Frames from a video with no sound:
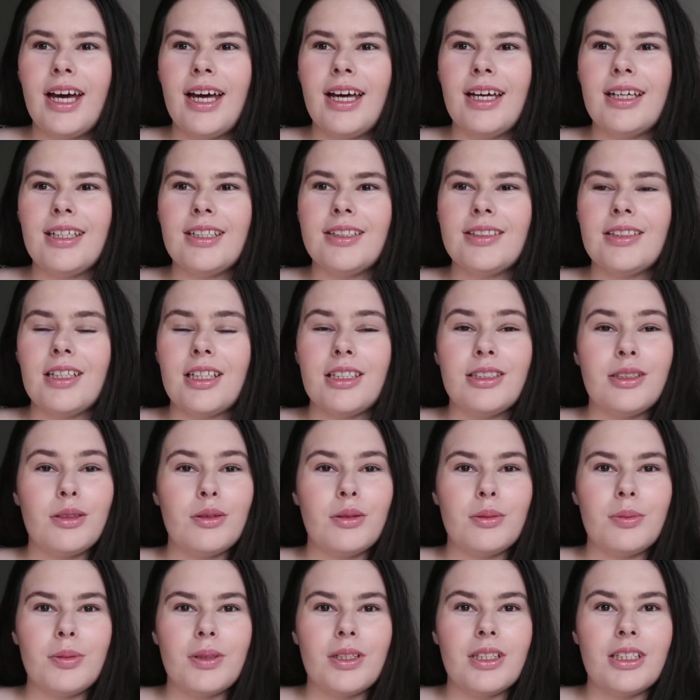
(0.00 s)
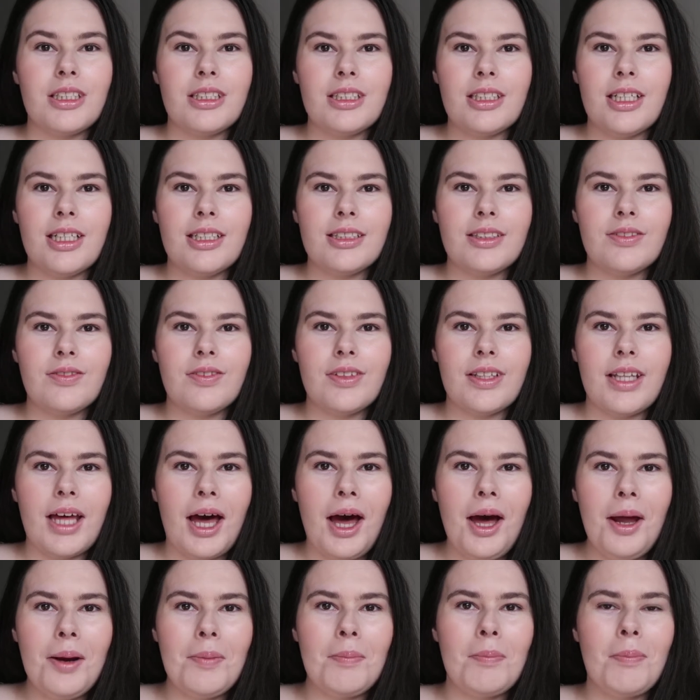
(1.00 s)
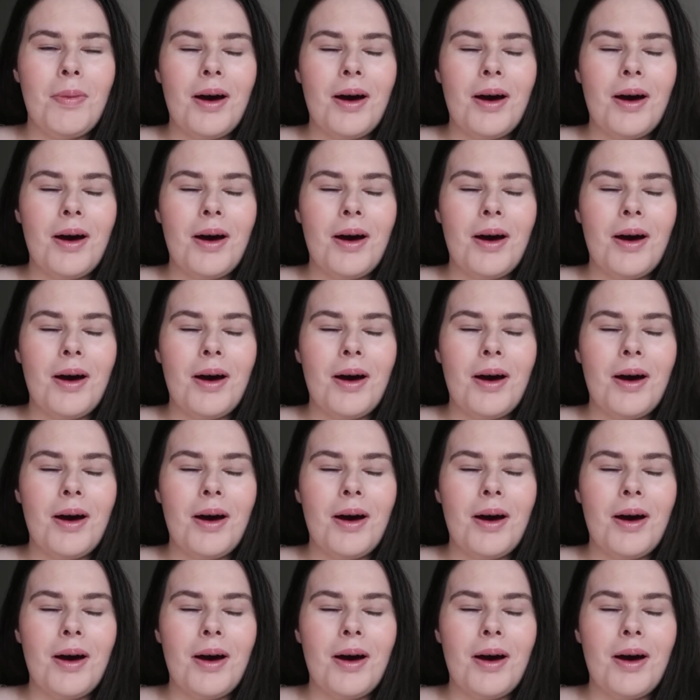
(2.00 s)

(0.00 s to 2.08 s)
and I do apologize for that.